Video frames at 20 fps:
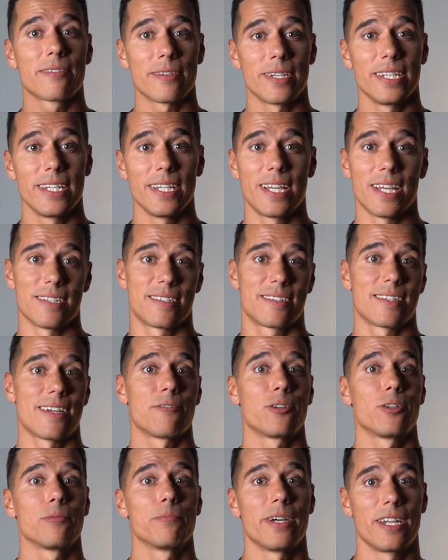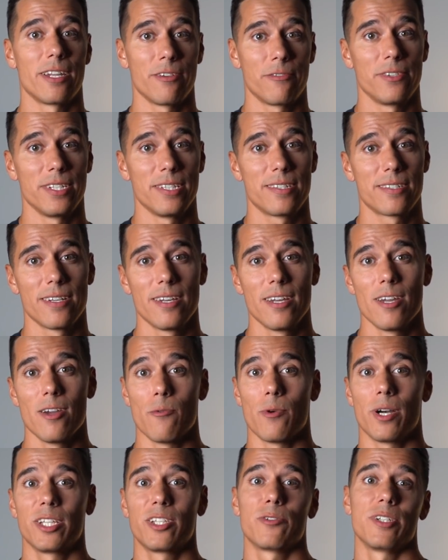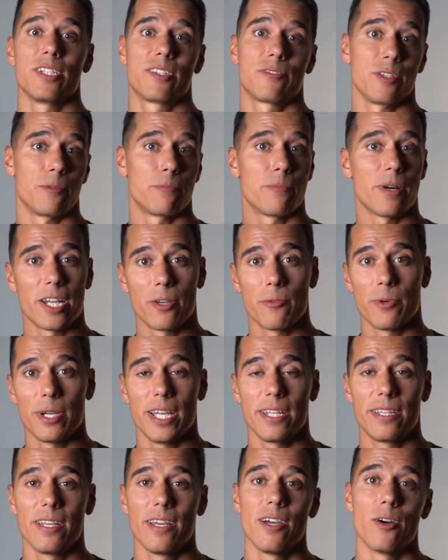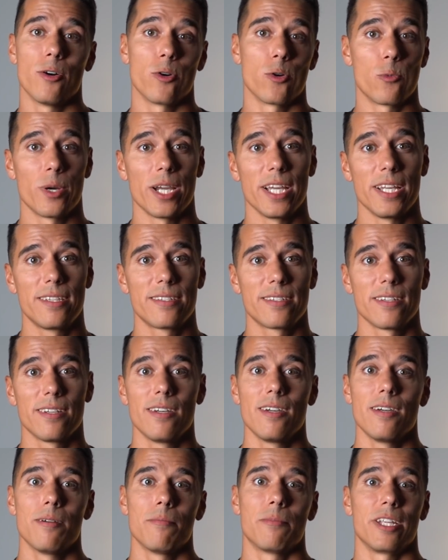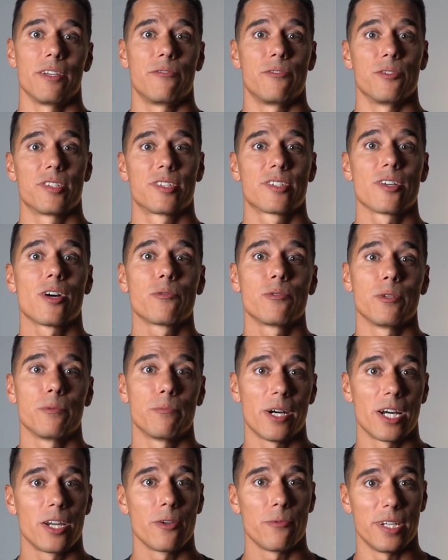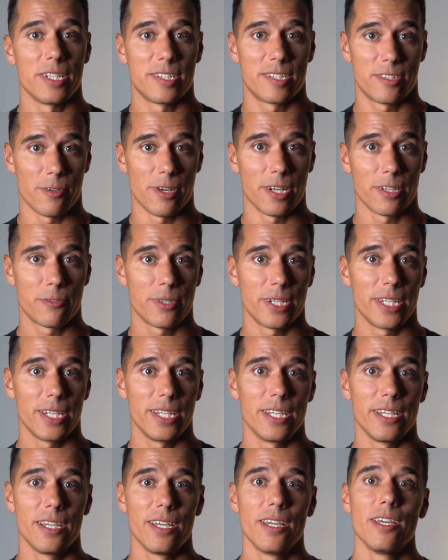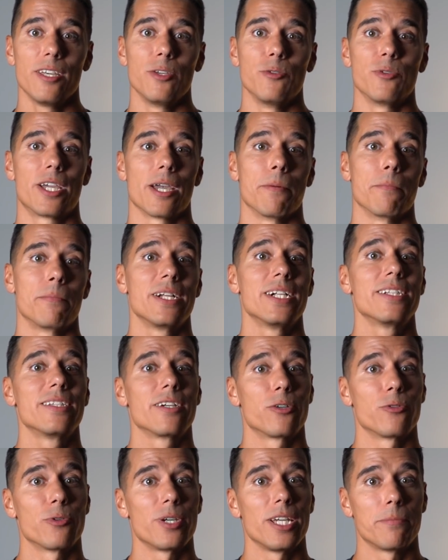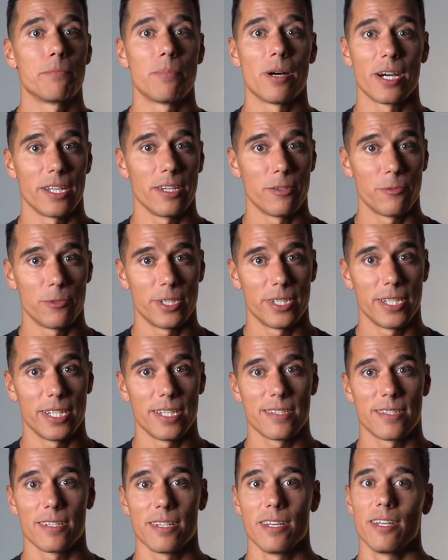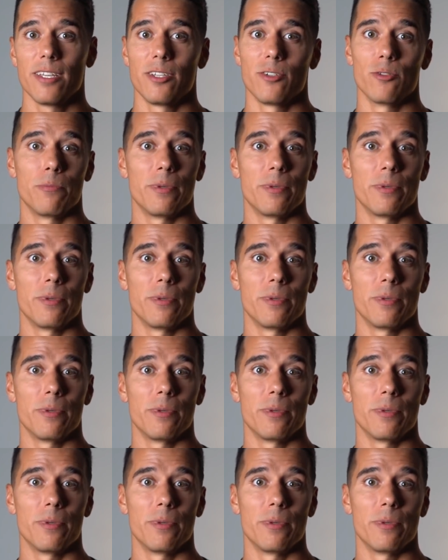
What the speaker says: training has several benefits, whether it's with bodyweight or weights, but if you start with bodyweight strength training, you can build a great body awareness, you will